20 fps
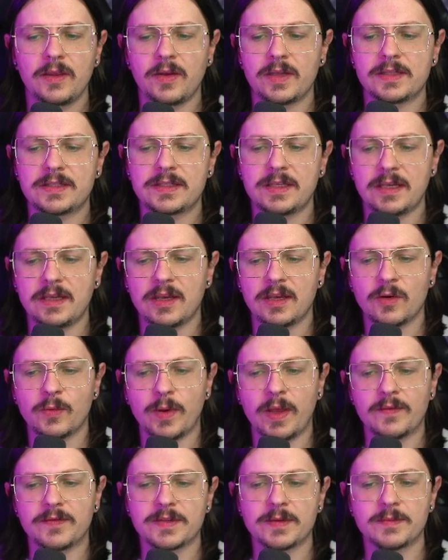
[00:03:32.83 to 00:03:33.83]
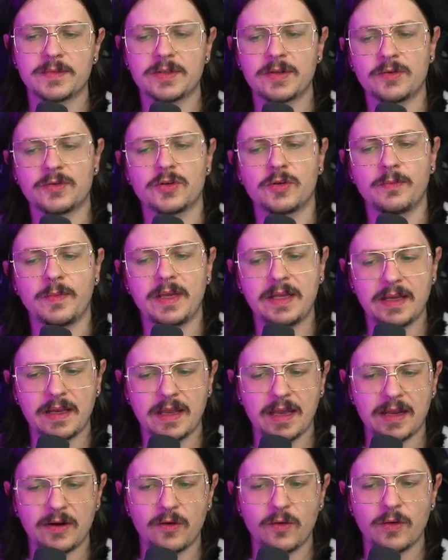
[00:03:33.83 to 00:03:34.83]
can see here we have some social media
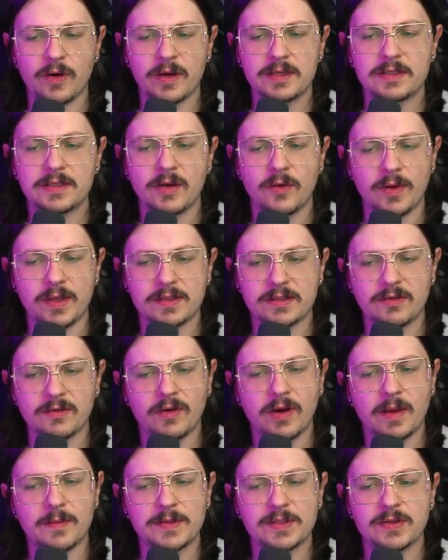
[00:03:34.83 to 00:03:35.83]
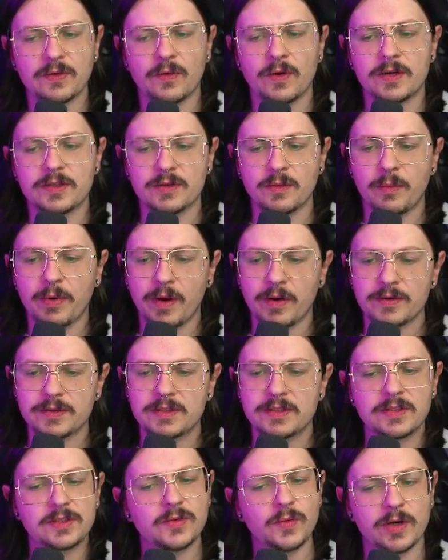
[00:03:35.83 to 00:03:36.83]
categories, so Instagram stories or
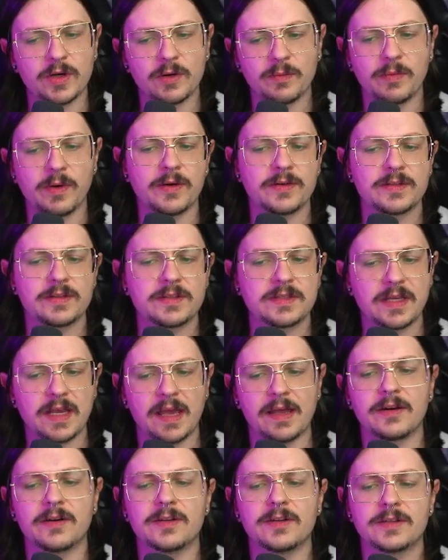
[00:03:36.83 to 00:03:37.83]
posts, Twitter posts, headers,